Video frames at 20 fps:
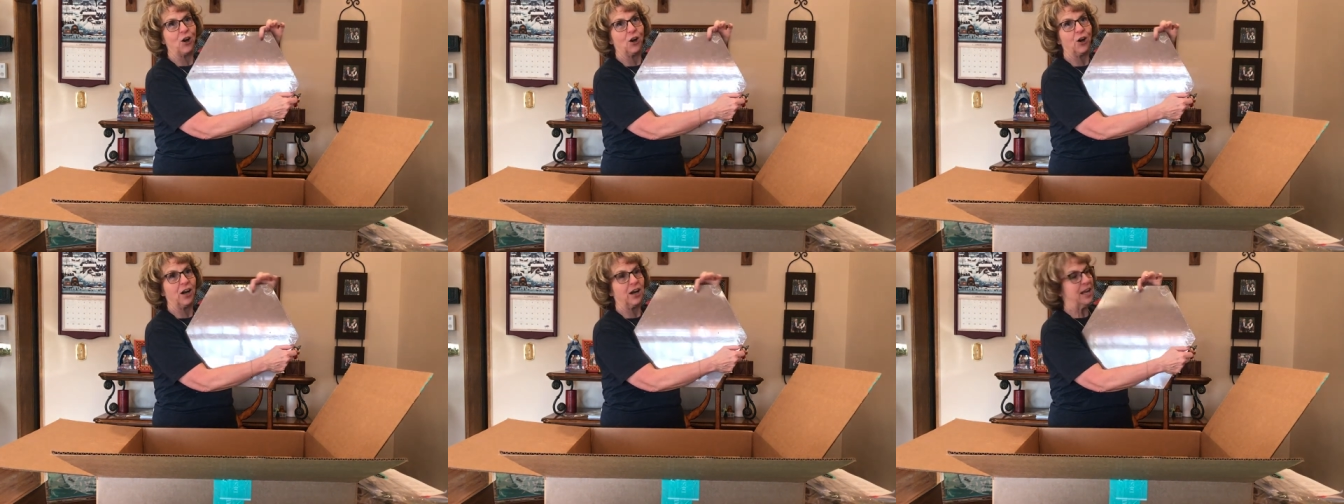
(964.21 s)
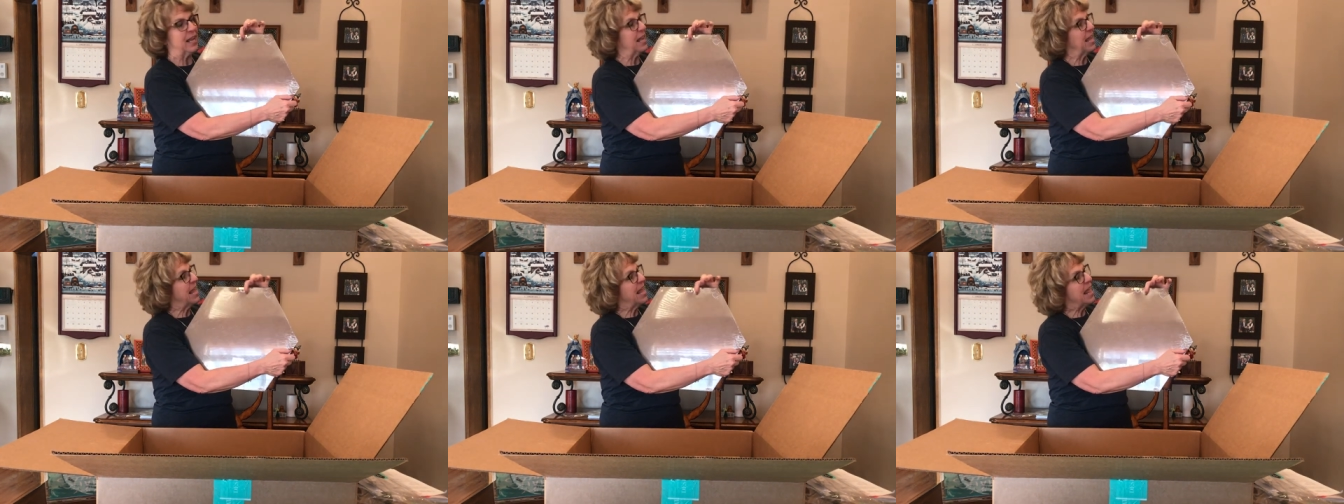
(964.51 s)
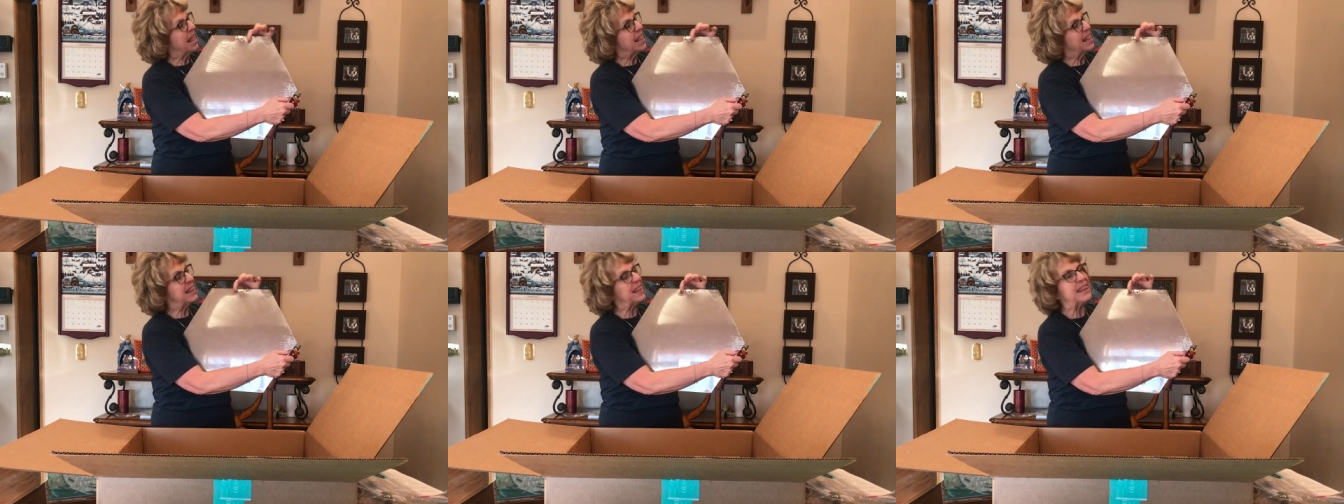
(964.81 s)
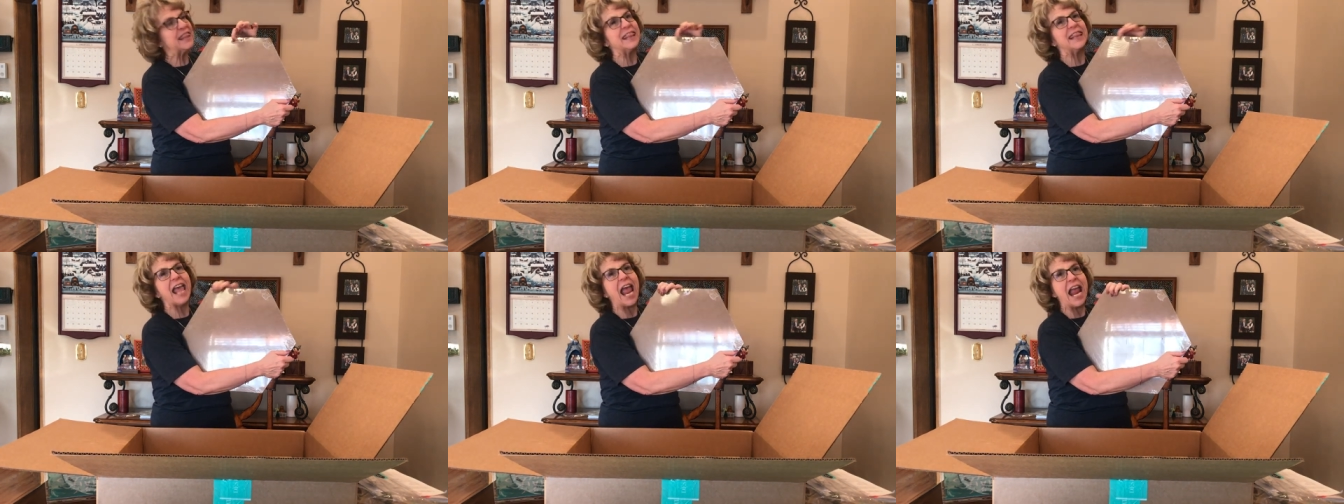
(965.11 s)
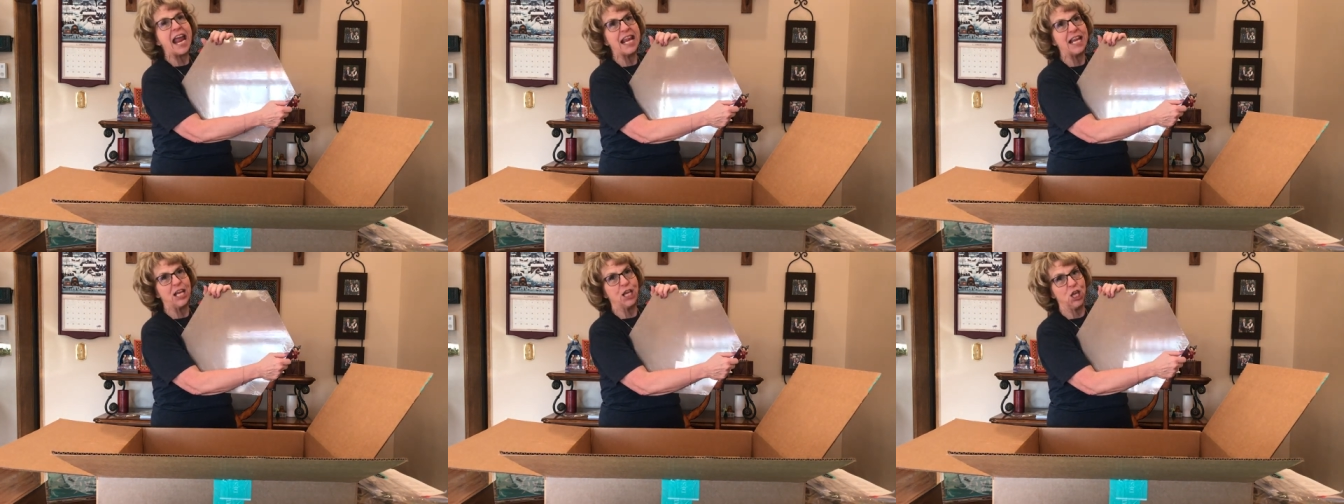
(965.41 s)
Oh my
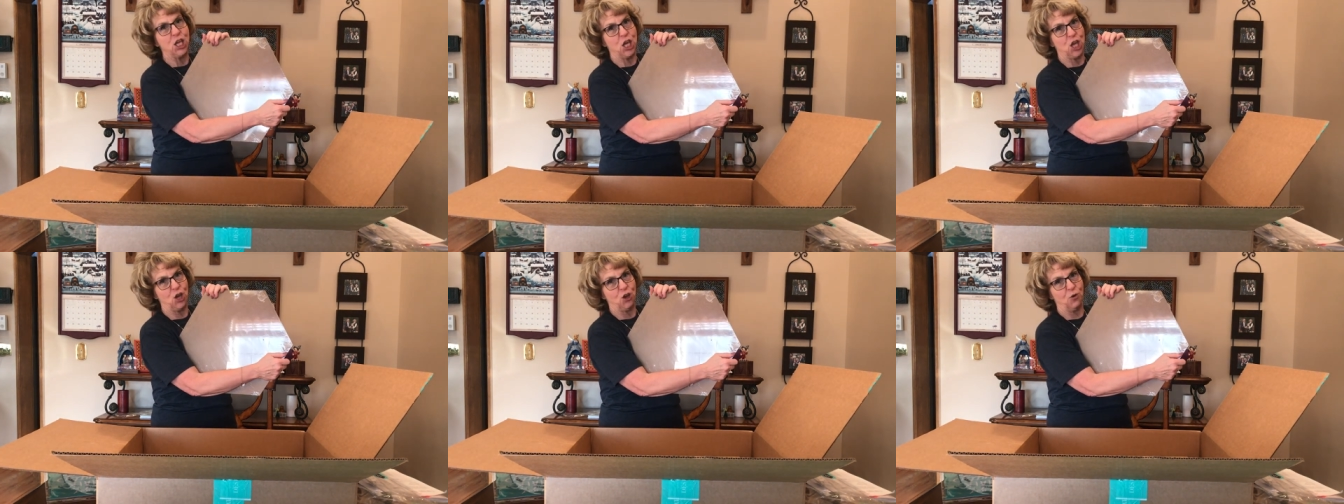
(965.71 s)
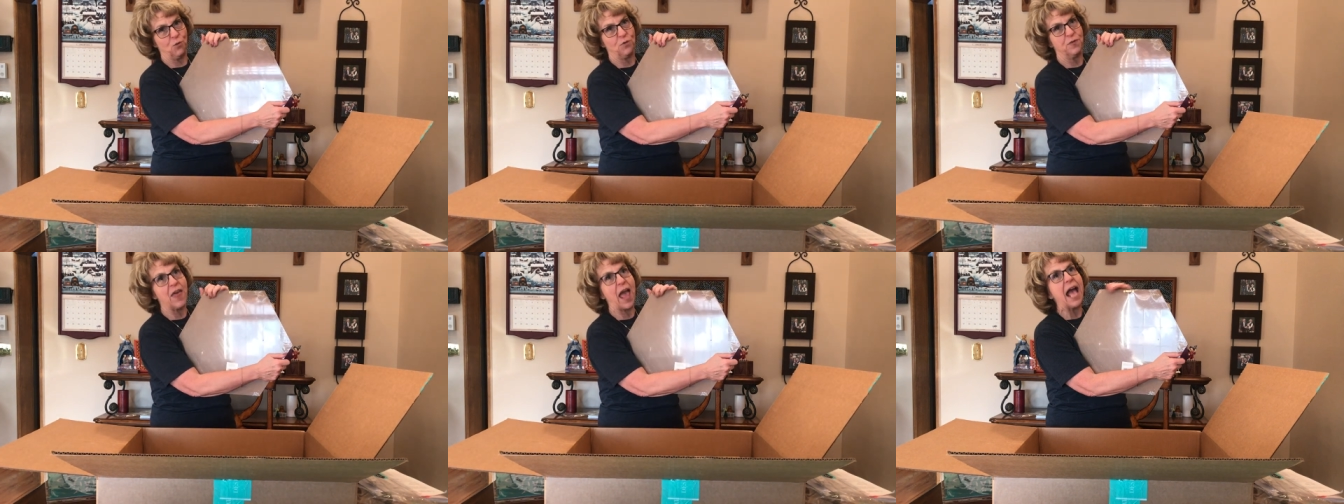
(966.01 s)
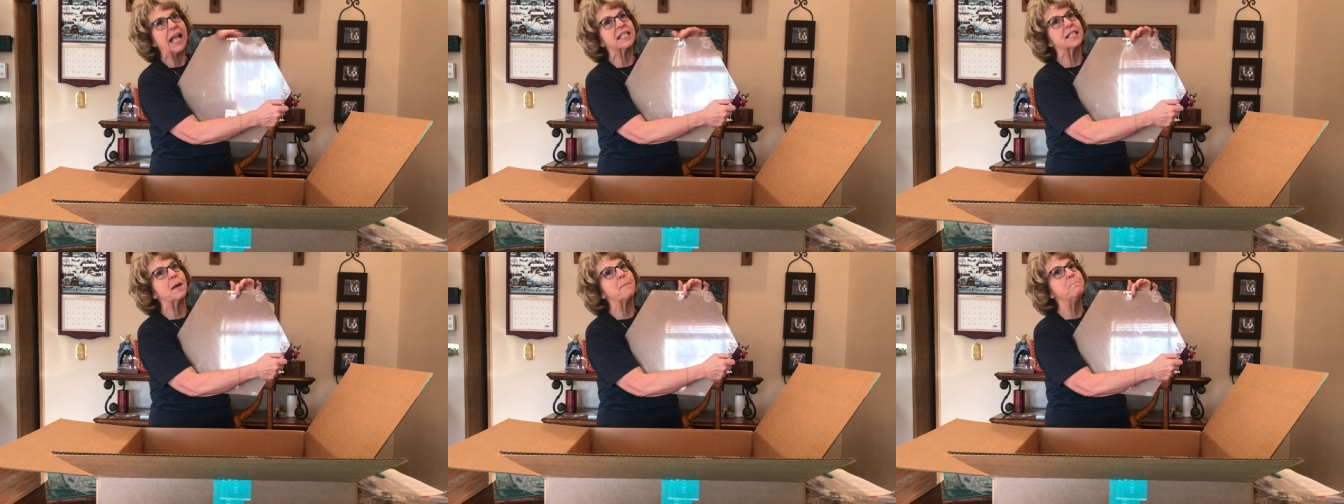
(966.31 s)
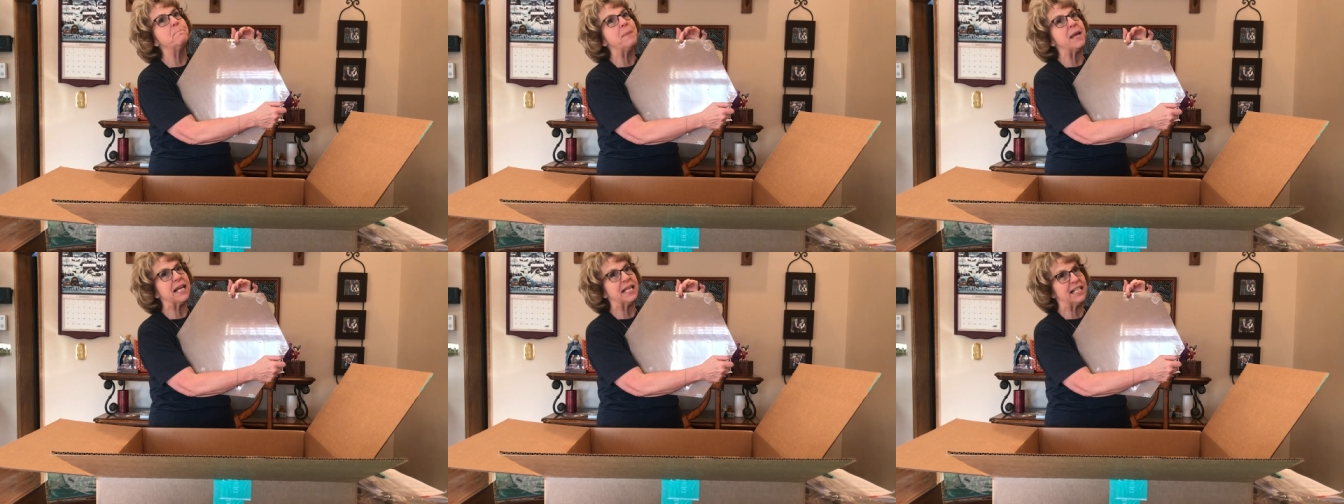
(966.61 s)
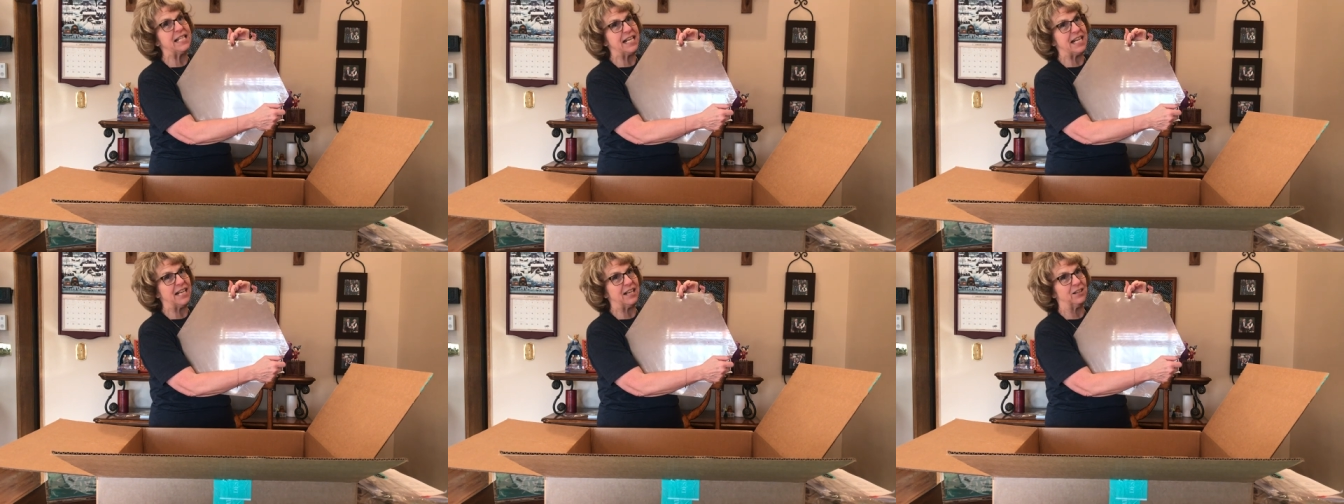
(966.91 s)
gosh! That's a
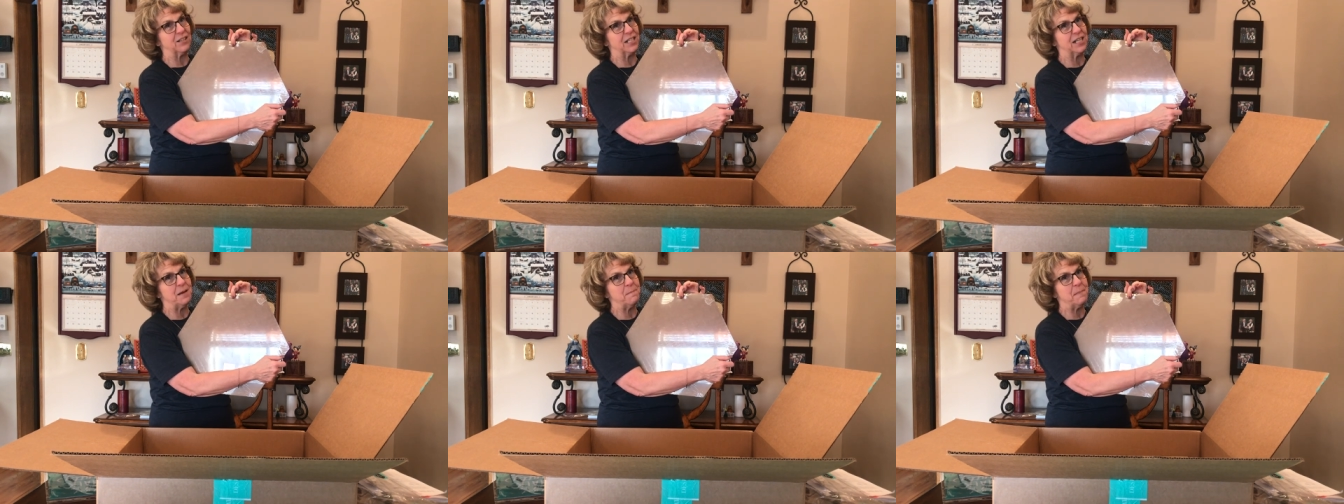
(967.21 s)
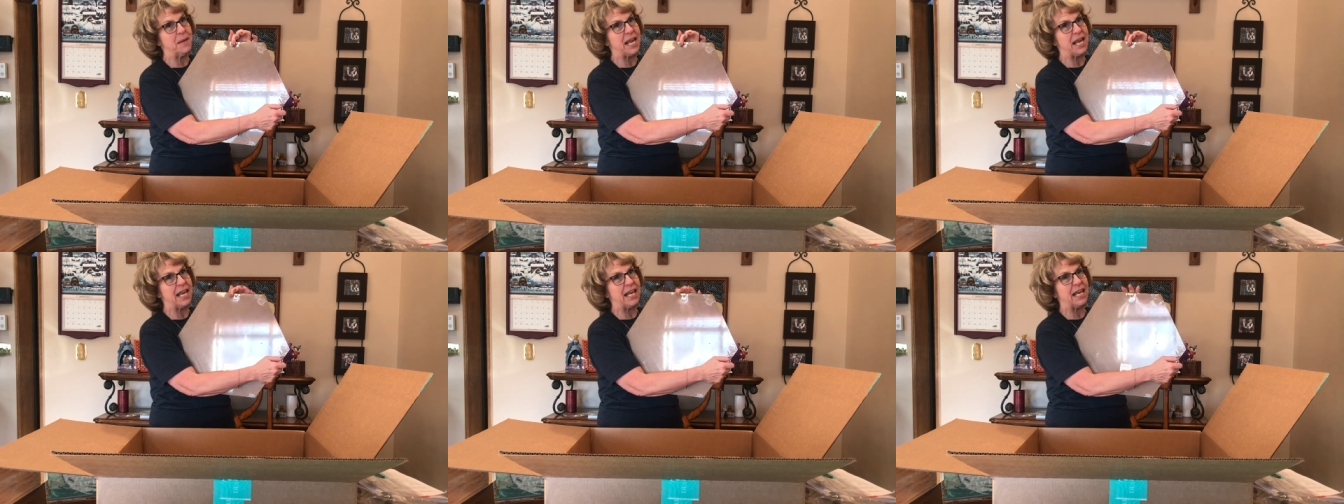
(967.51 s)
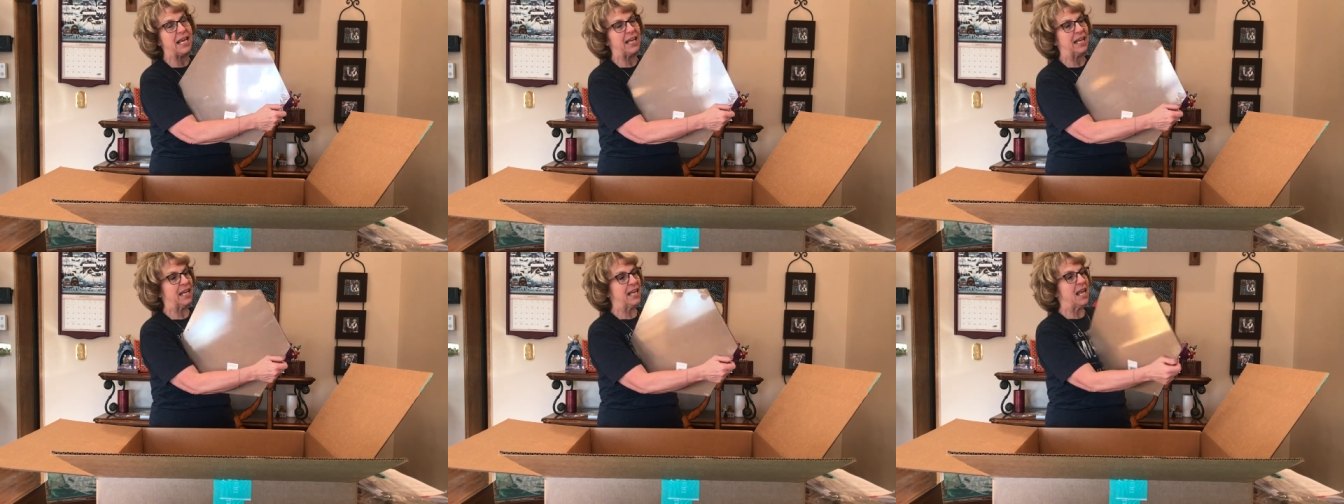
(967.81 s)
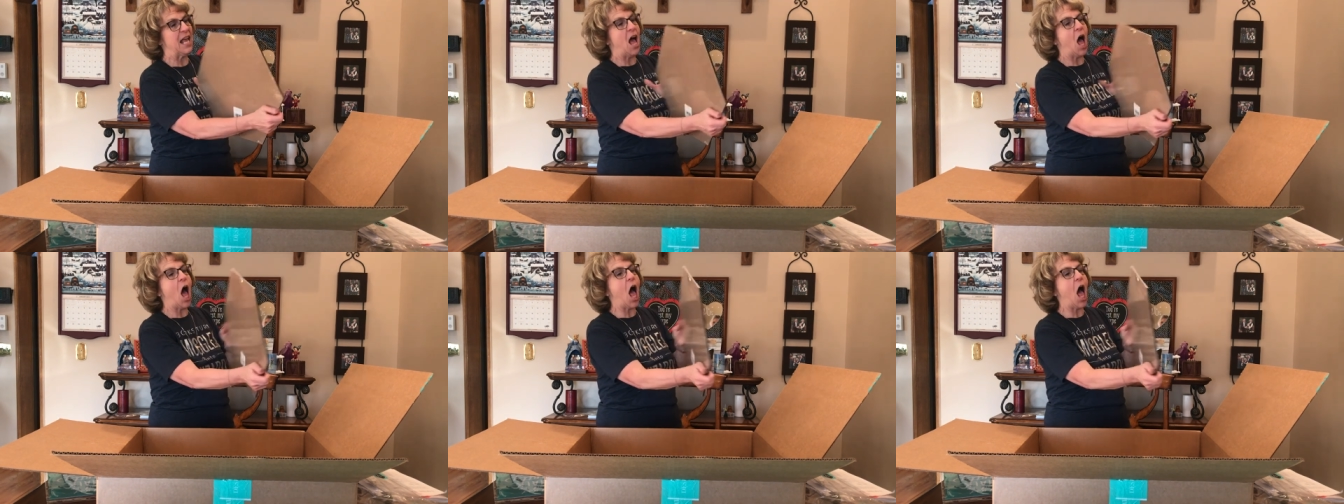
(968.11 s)
big deal. Yeah, that me. is.